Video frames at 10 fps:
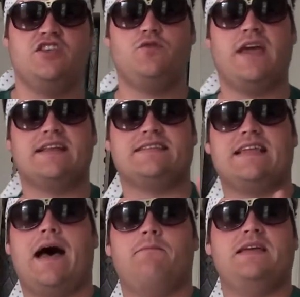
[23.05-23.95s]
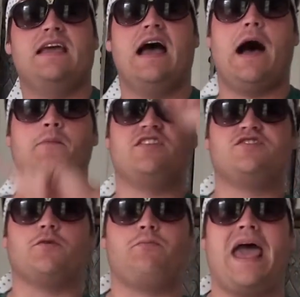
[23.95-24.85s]
You can't stop me. I'm going to
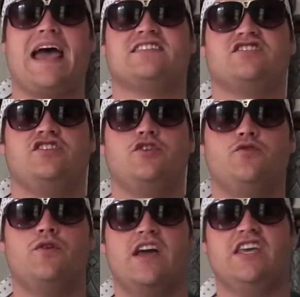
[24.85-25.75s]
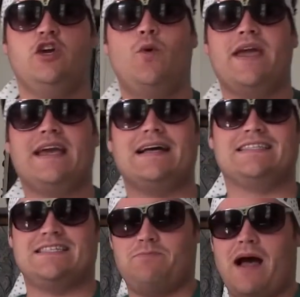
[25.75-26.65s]
surpass you. You ain't got
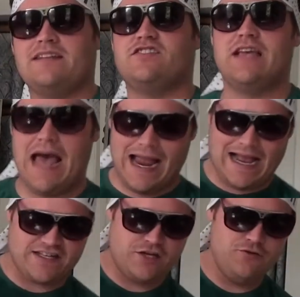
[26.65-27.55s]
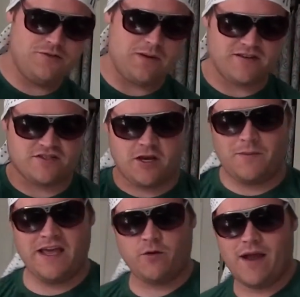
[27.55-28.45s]
sponsors. I got two sponsors
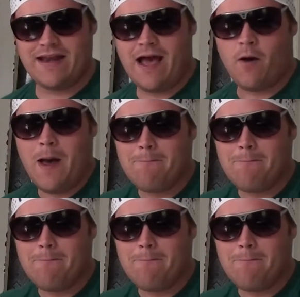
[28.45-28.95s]
coming at you right now.